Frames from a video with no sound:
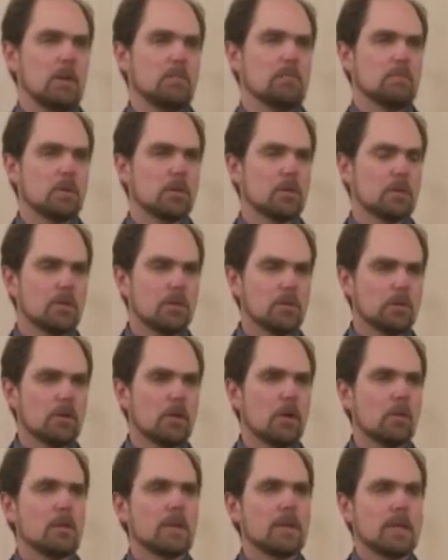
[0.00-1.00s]
burden or an
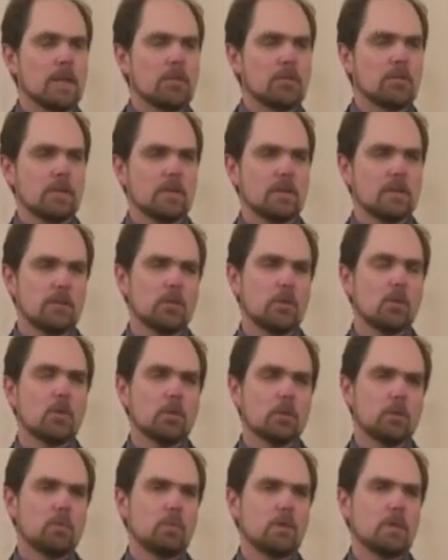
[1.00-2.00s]
obligation that of
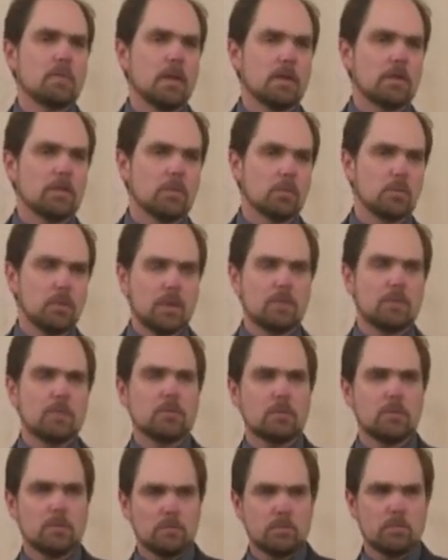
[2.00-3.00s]
course we have
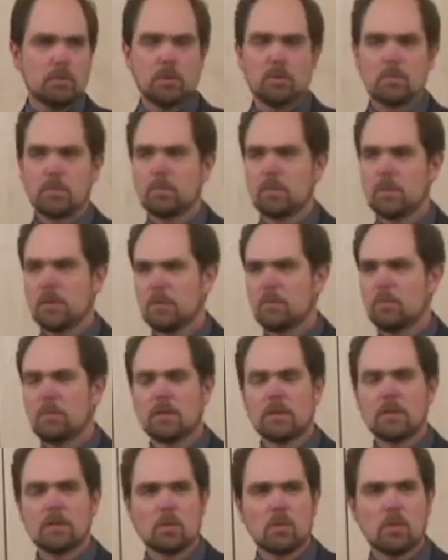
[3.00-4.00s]
a sort of moral
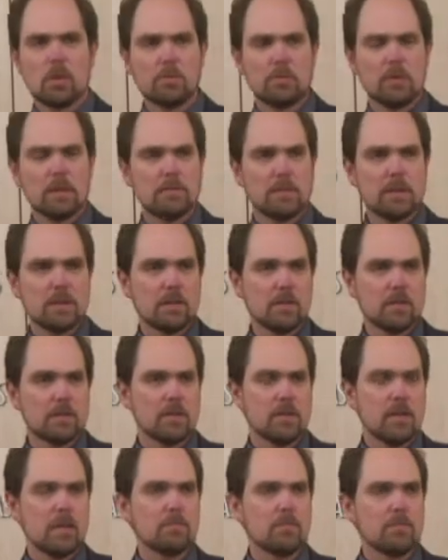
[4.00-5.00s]
responsibility to cooperate, but it
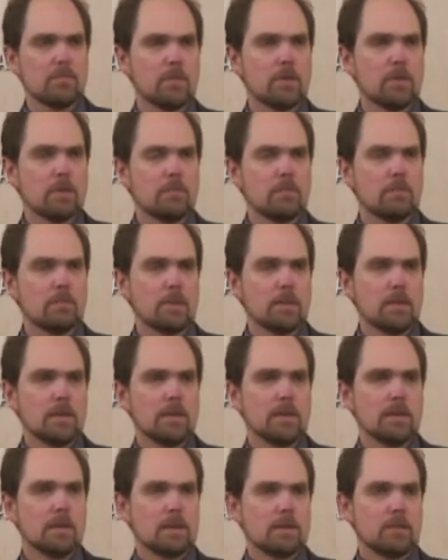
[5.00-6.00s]
doesn't come from
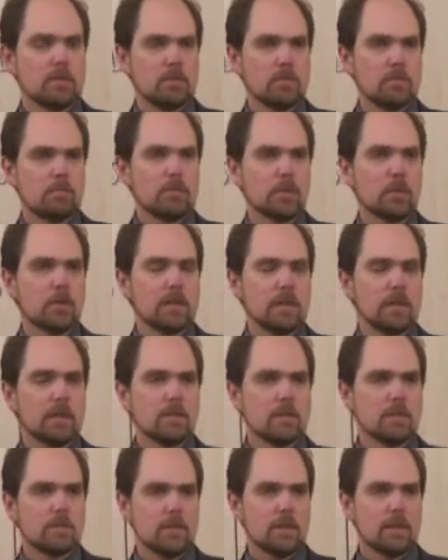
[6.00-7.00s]
sort of burning
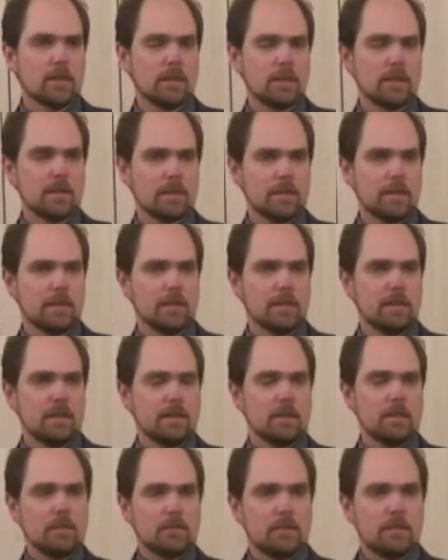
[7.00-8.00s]
inside that
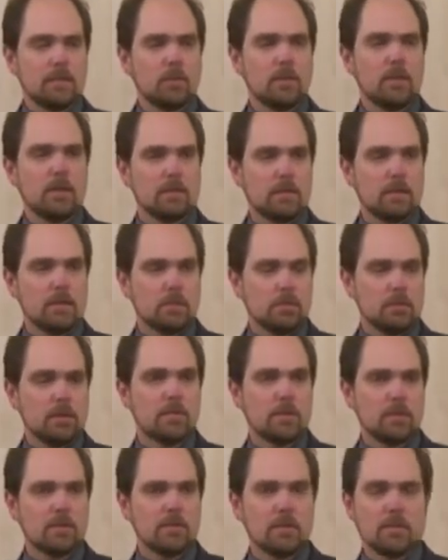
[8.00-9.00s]
yes, that the three
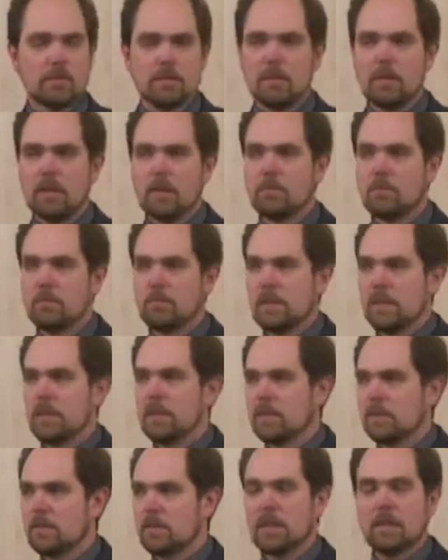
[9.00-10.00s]
of us just love
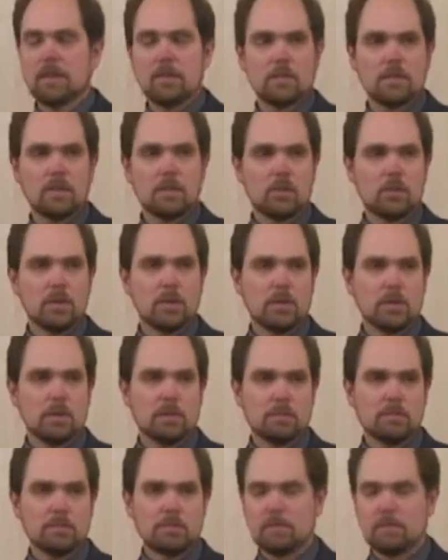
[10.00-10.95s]
being together, that we are